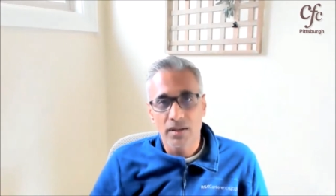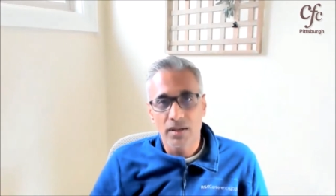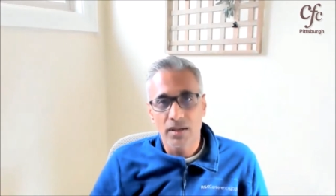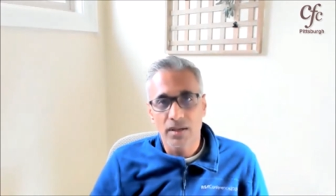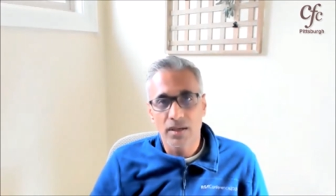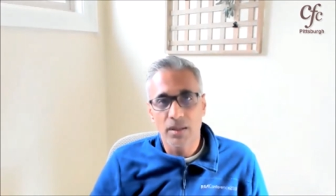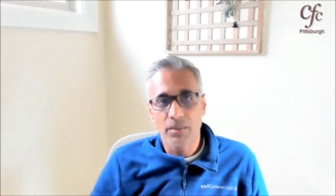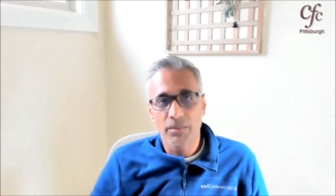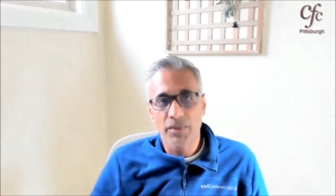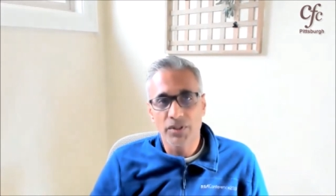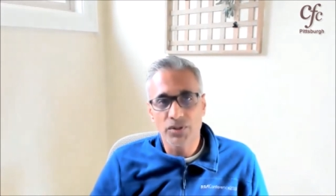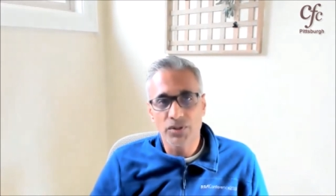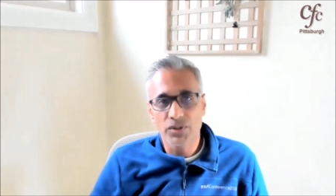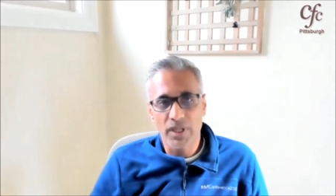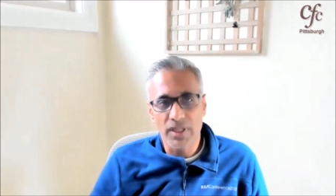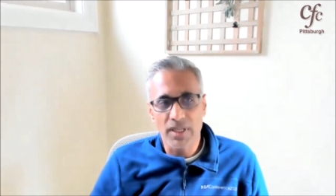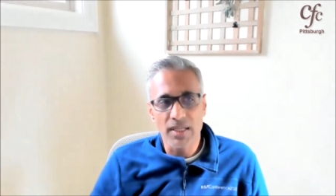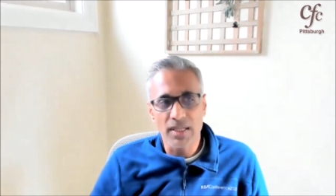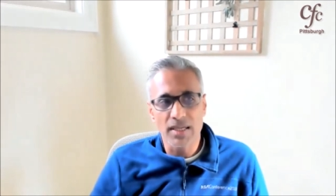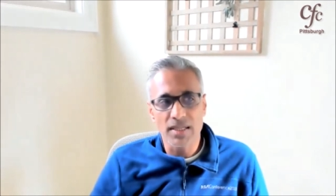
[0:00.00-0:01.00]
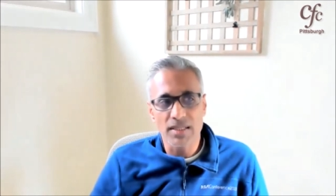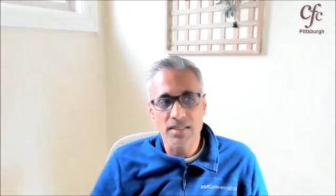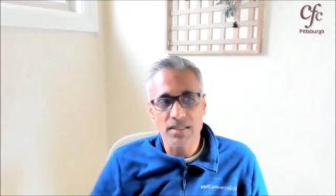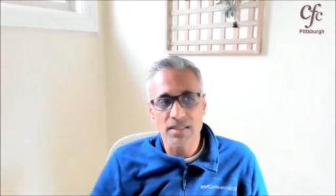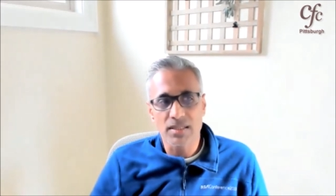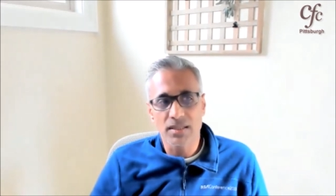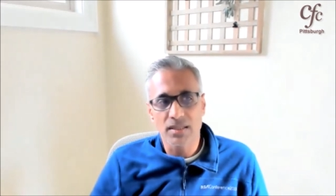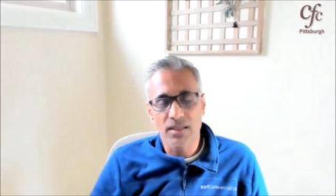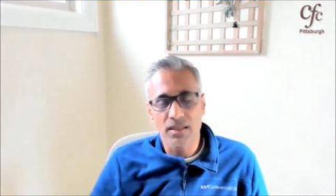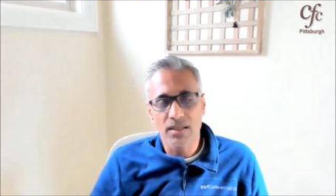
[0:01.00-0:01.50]
And so I think there's
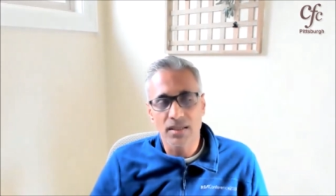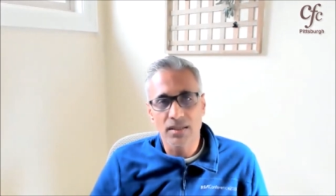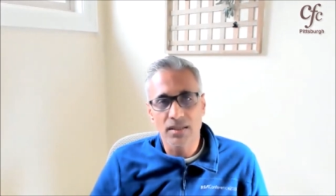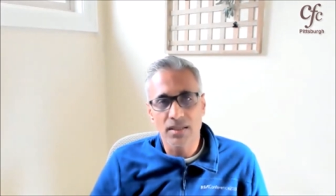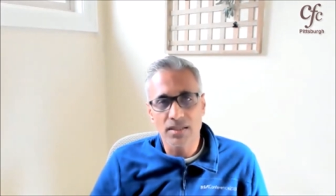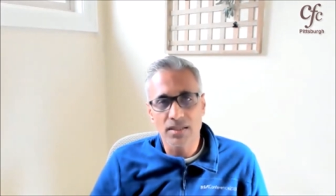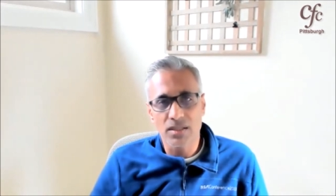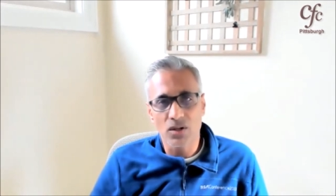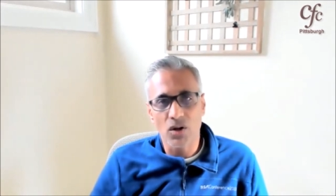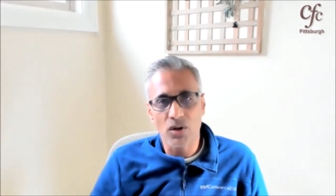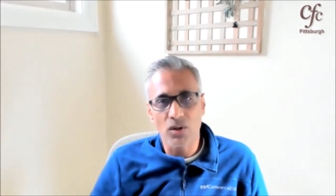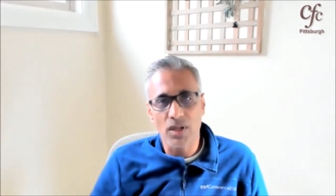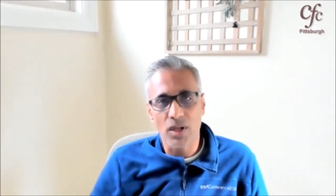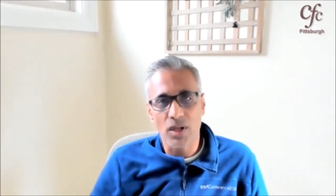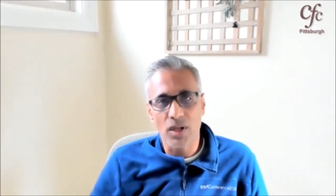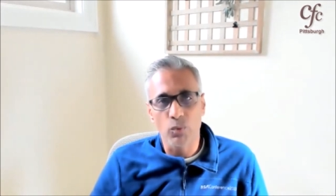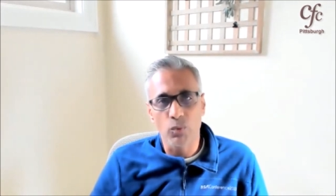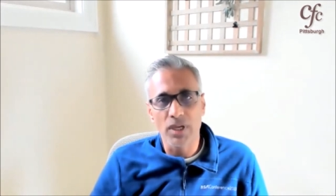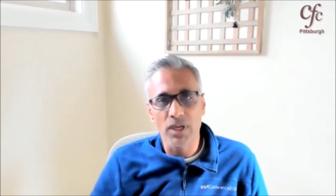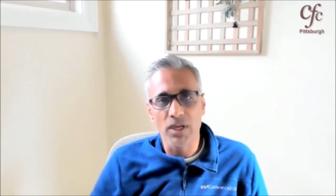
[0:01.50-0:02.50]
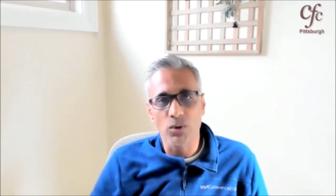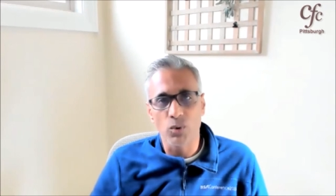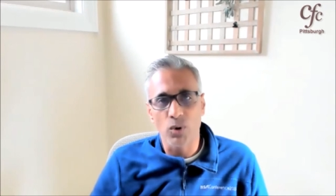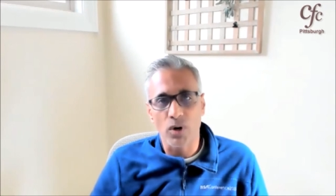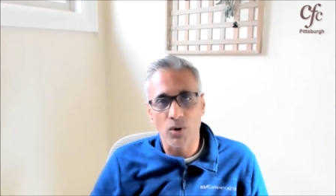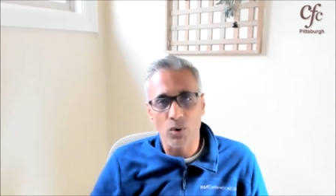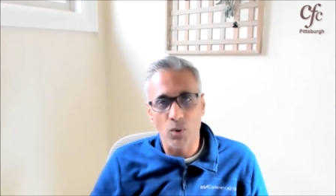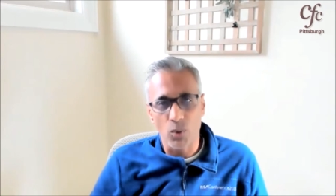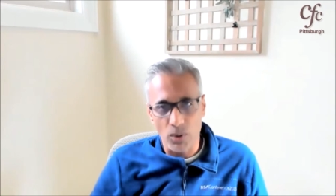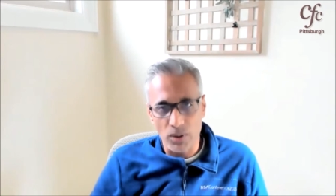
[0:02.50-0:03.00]
a lot that we who
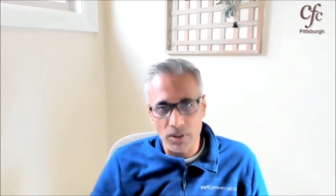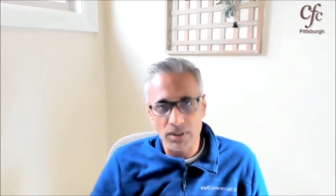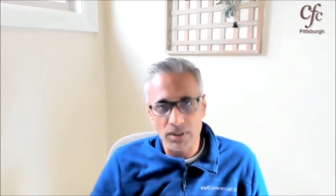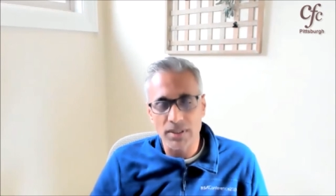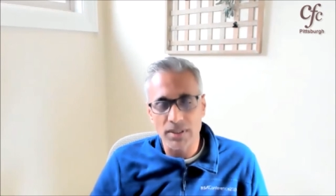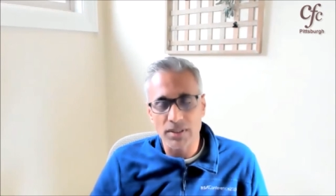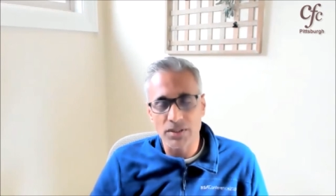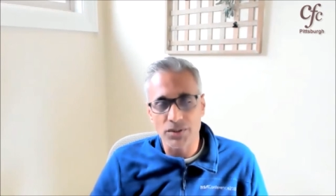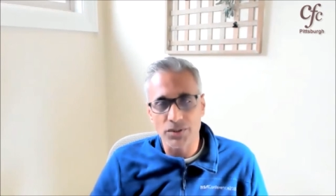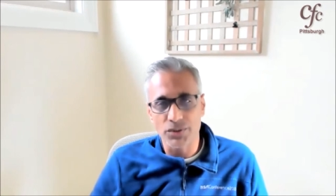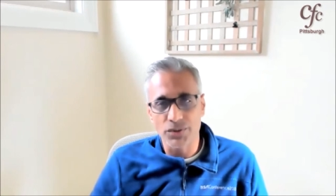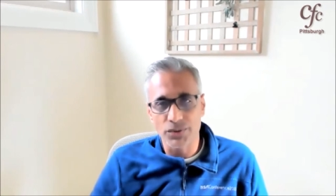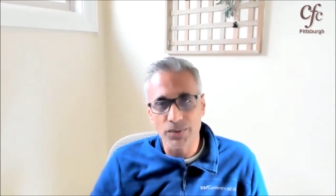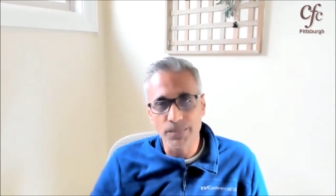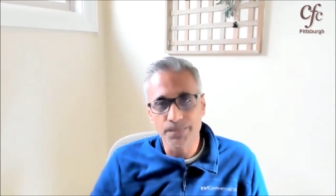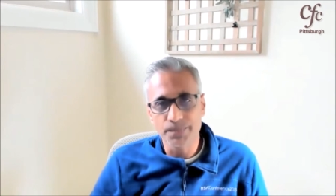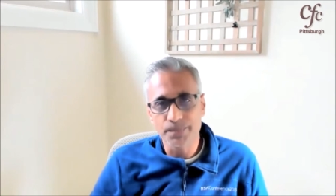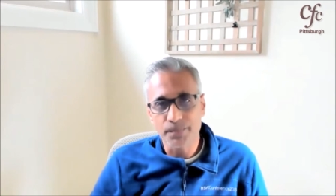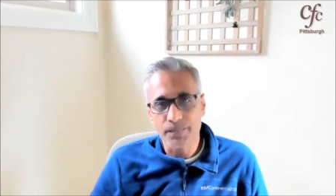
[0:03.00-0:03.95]
are older need to do.